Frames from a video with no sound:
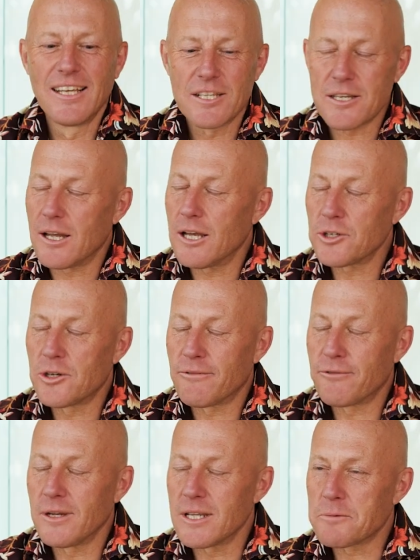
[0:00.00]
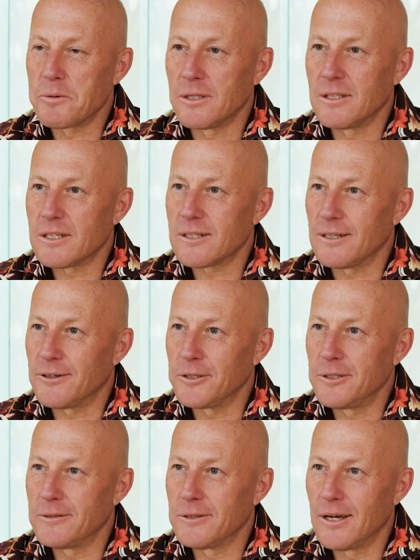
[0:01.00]
So how's your fitness been this year?
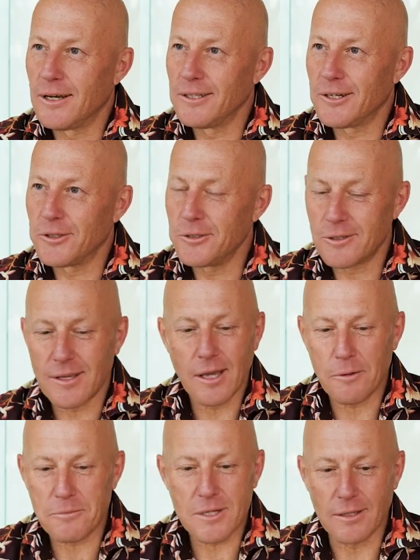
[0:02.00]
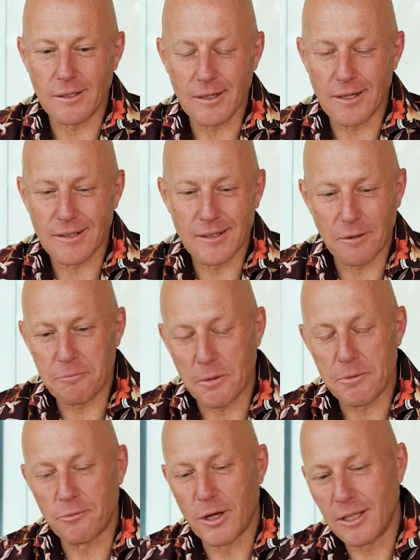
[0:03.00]
You, uh, you know, you kept to your. I've, I've,
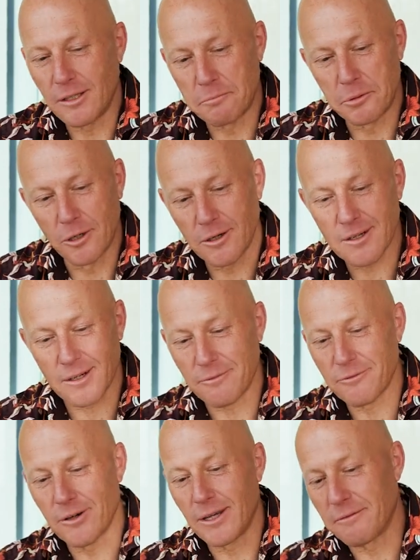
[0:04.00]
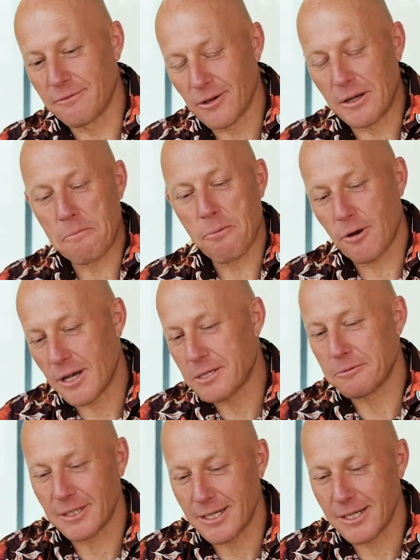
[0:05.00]
been reading your book, and I'm very, very impressed with